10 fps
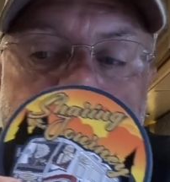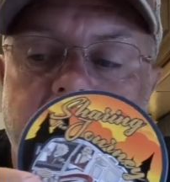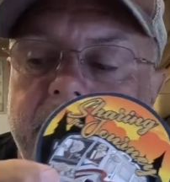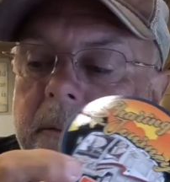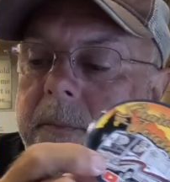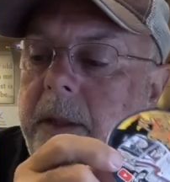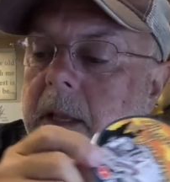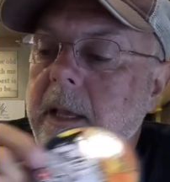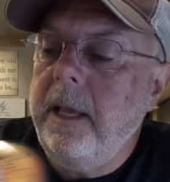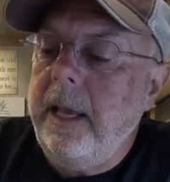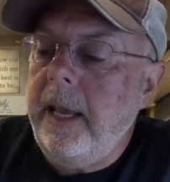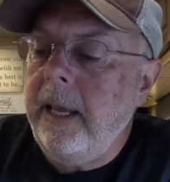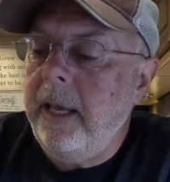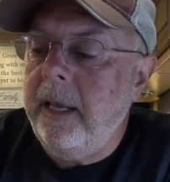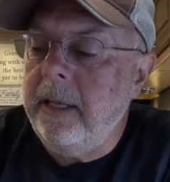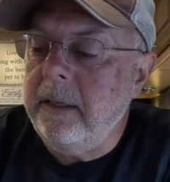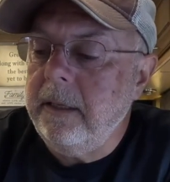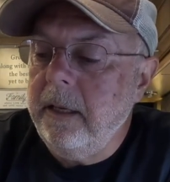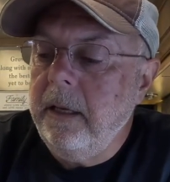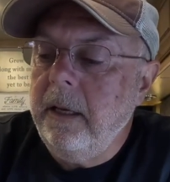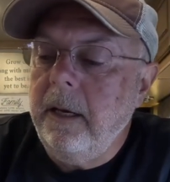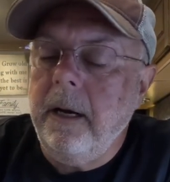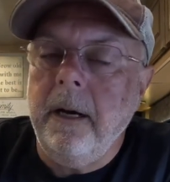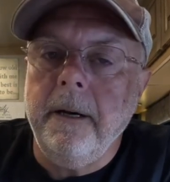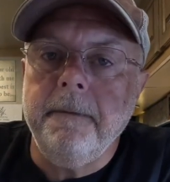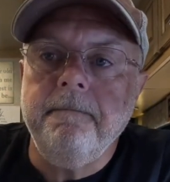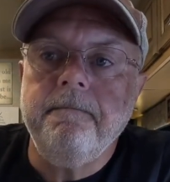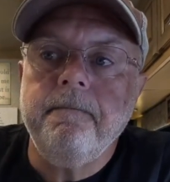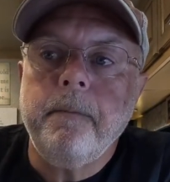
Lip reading: of them. And I